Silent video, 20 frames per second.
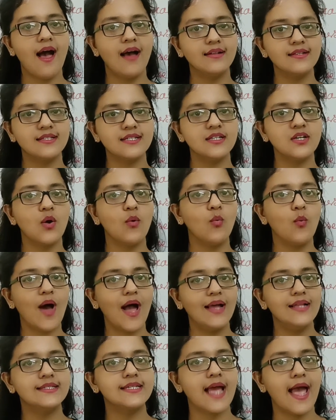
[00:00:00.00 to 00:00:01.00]
hunting of
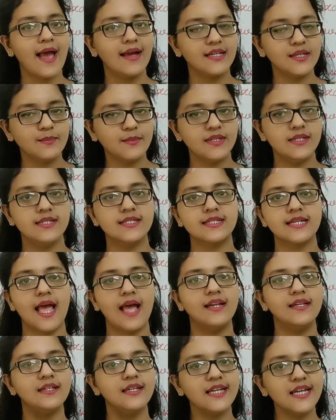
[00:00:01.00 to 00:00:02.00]
wild animals
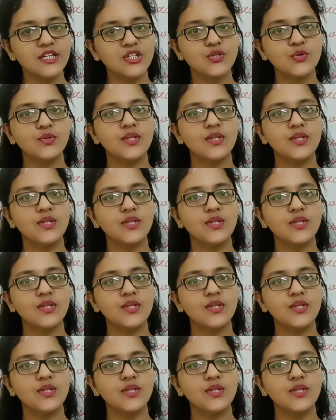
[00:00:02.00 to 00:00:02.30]
can lead